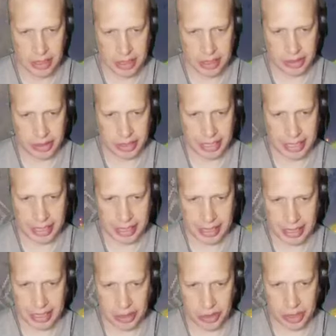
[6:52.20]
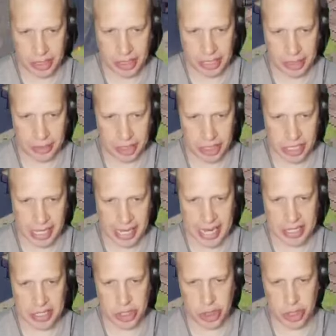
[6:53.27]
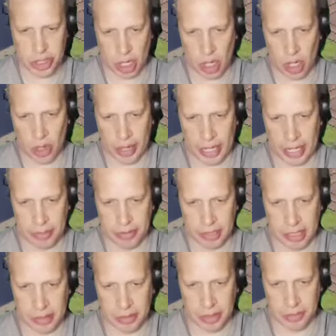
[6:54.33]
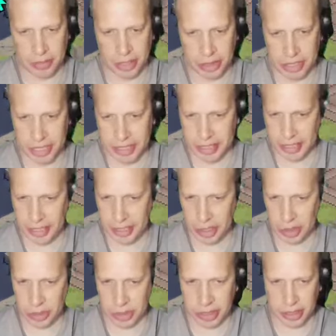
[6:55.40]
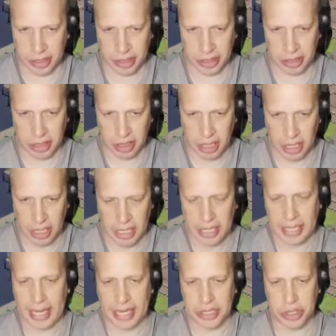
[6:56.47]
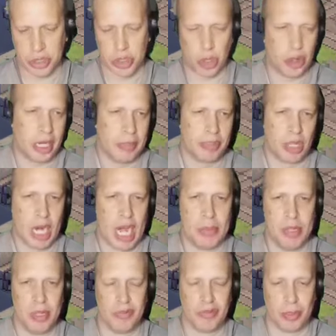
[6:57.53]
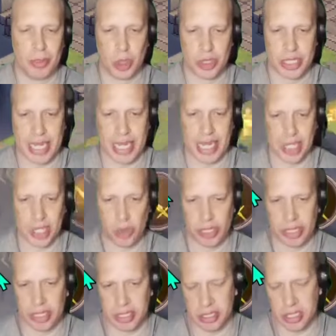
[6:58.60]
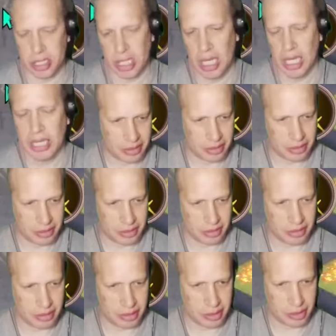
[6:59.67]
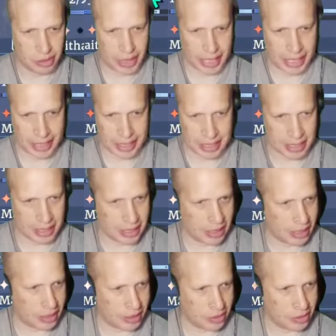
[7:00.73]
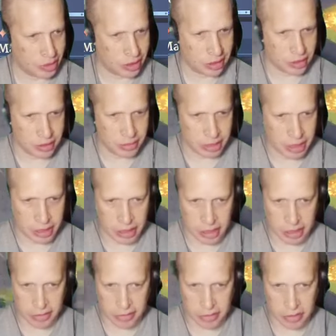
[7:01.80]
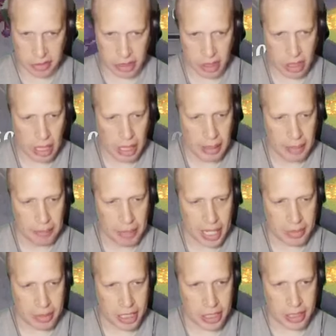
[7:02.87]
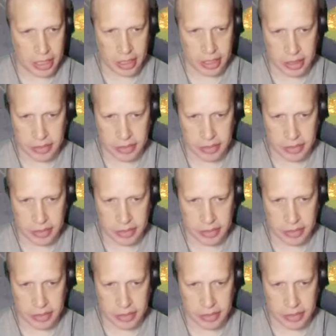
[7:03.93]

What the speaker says: You're tanking that AoE damage. Casters are a problem. There's the tanking right there. Casters are a problem for most tank units. You don't like this guy? You want to see him get off? Bye-bye.